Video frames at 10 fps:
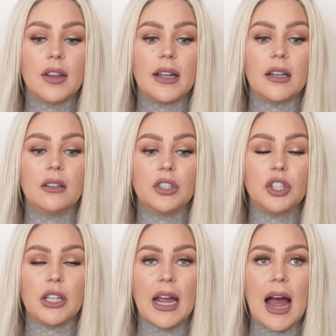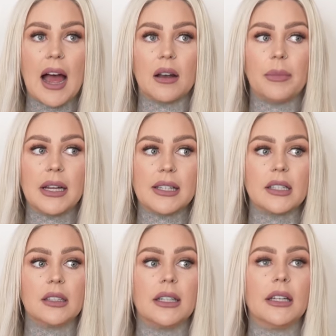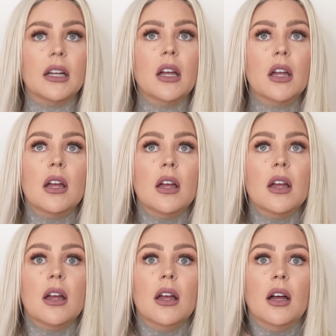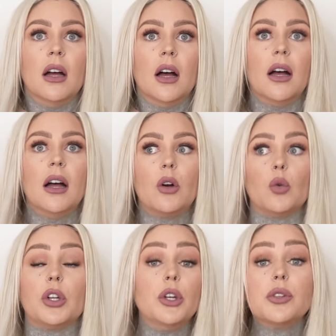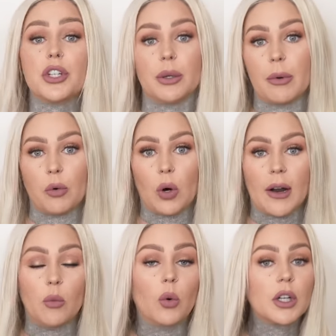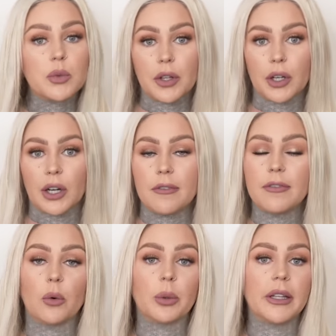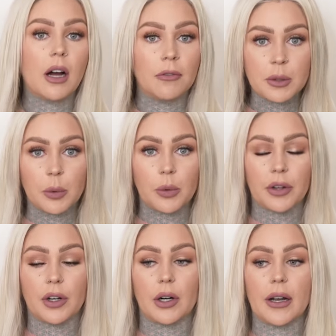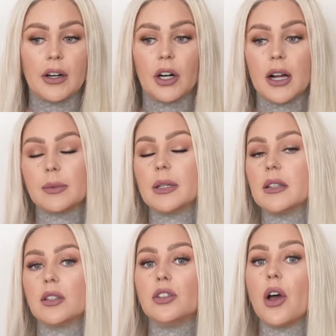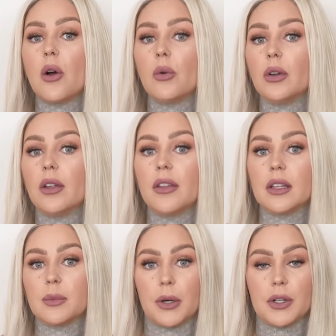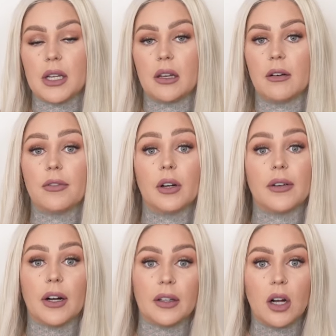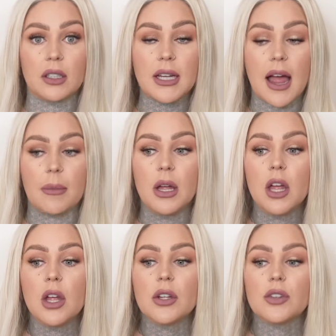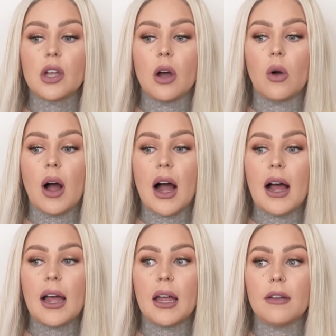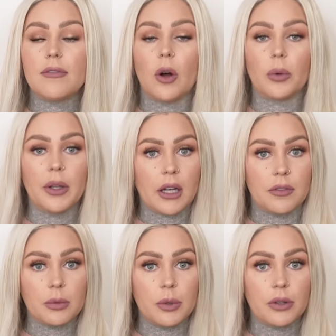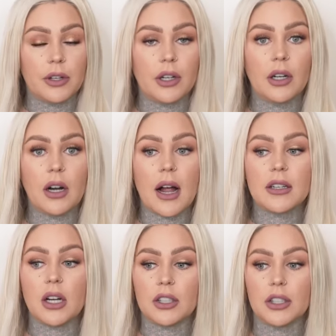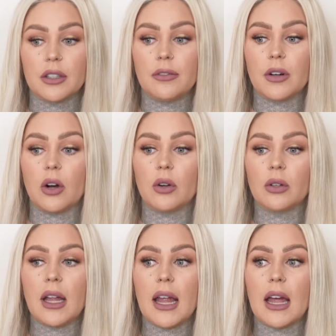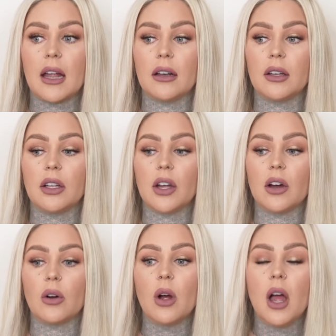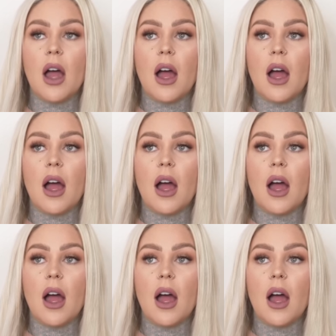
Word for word: that she had basically used her before and worked with her and felt really comfortable with her and her husband's known this person for a very long time. So I felt really comfortable with her. I talked to her on the phone and you know,